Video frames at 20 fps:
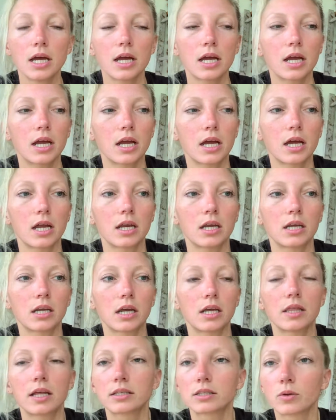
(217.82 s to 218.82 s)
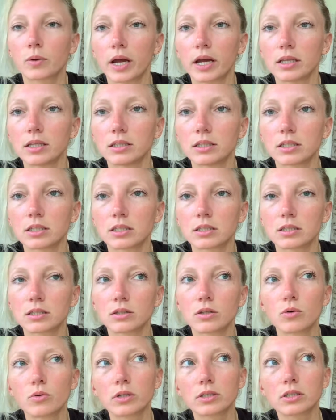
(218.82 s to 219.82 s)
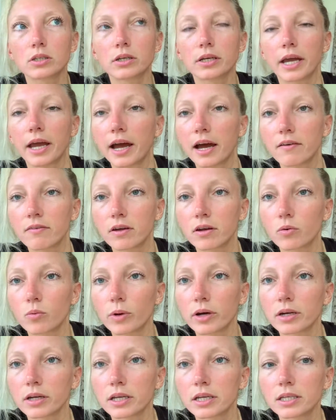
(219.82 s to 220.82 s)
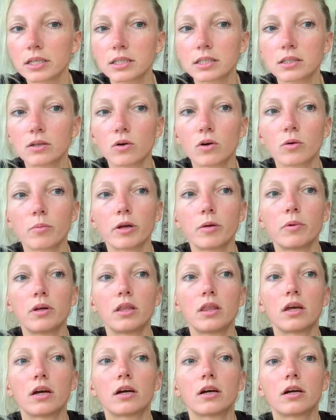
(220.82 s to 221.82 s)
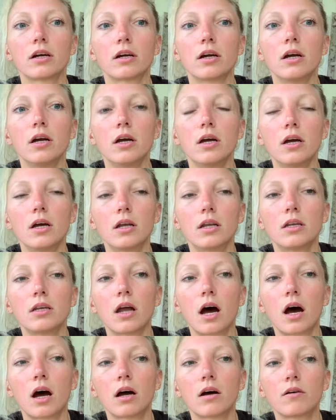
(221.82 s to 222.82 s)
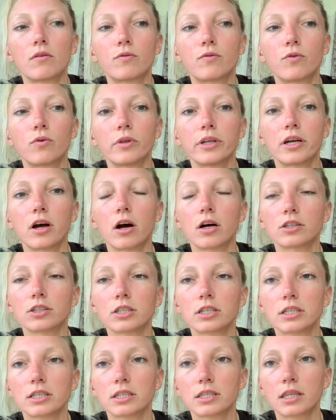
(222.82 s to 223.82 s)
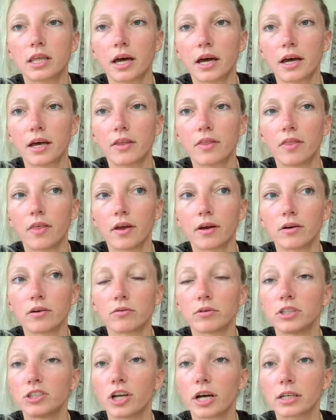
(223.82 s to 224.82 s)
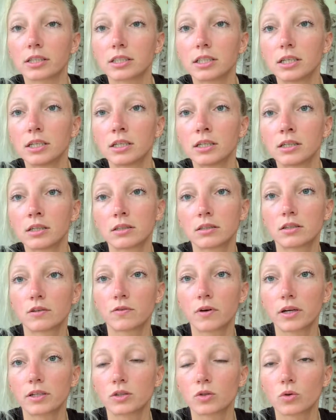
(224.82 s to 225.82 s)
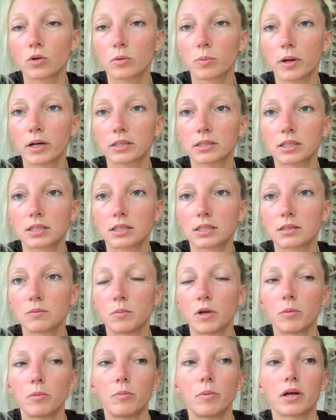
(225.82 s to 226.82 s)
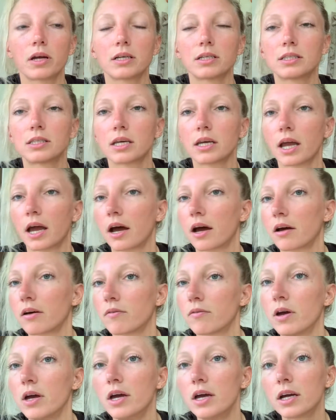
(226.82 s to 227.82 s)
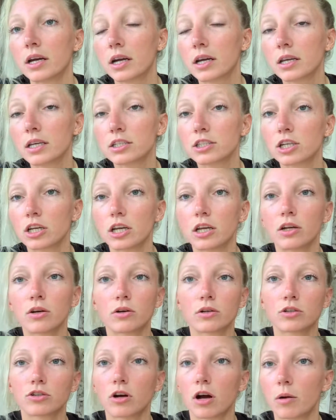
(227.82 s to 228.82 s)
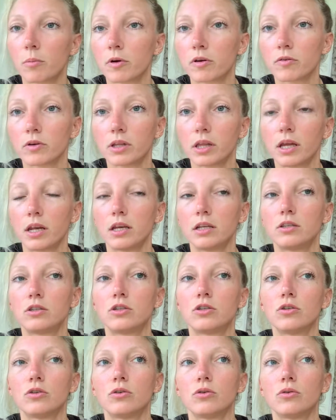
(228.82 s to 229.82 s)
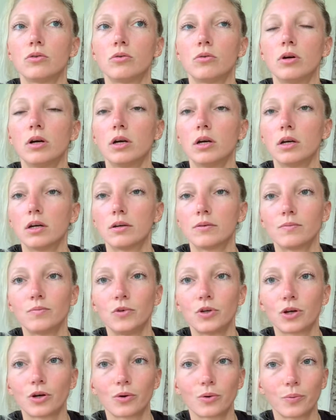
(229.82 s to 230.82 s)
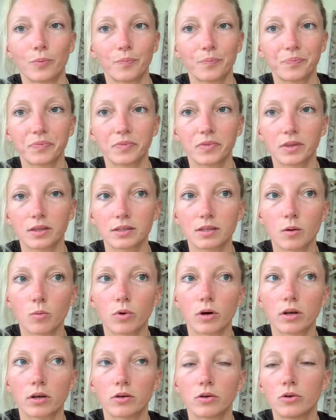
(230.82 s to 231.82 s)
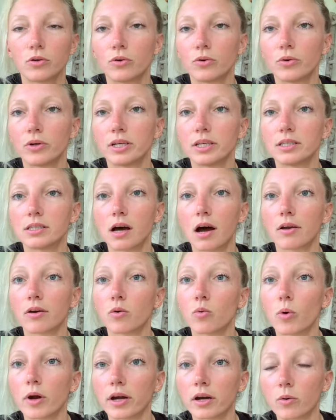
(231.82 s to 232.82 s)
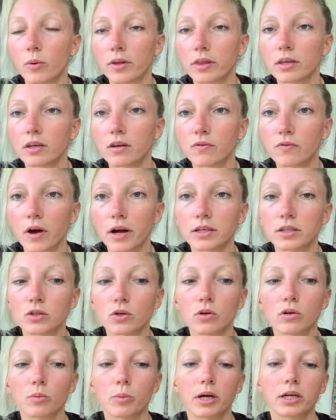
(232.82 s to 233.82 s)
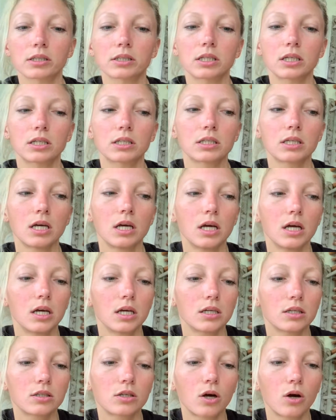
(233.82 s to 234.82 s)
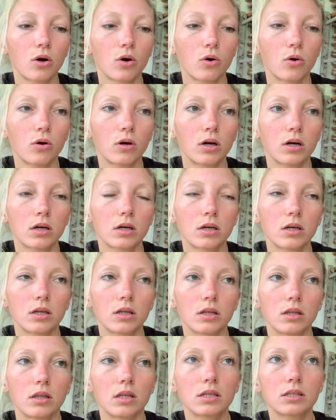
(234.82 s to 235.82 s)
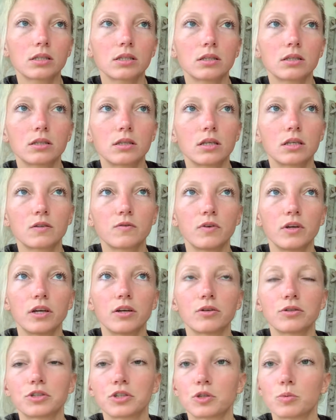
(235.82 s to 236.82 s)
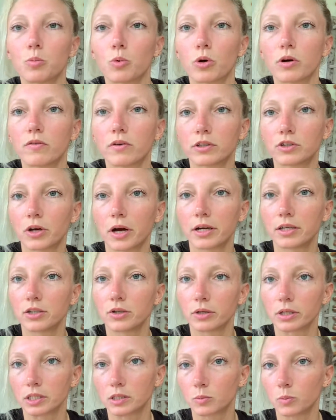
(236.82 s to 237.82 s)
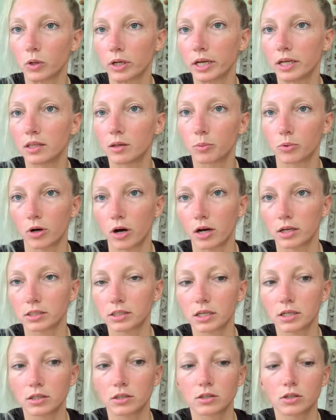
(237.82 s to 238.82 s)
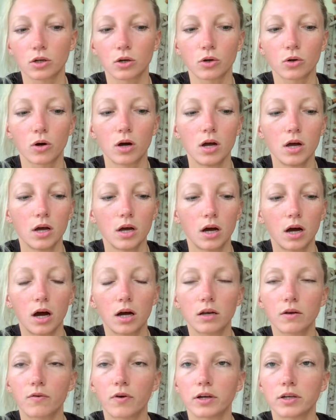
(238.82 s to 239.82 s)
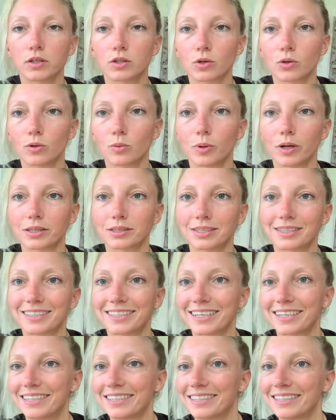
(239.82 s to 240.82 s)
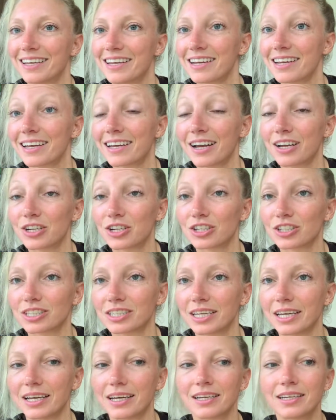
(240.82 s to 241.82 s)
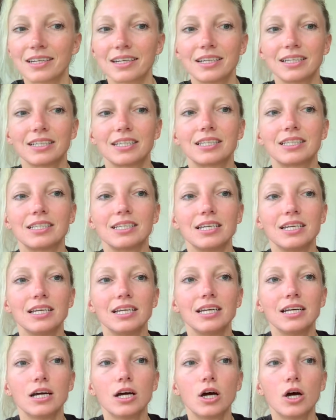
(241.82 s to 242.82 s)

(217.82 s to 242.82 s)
and and that's okay they just don't necessarily have that awareness or maybe they're not fully conscious that they're rejecting defined solar plexus maybe because they have conditioning or trauma related to you know someone who is unaware with a defined solar plexus so this is this video is just more of like trying to explain the process so undefined solar plexus can can understand and see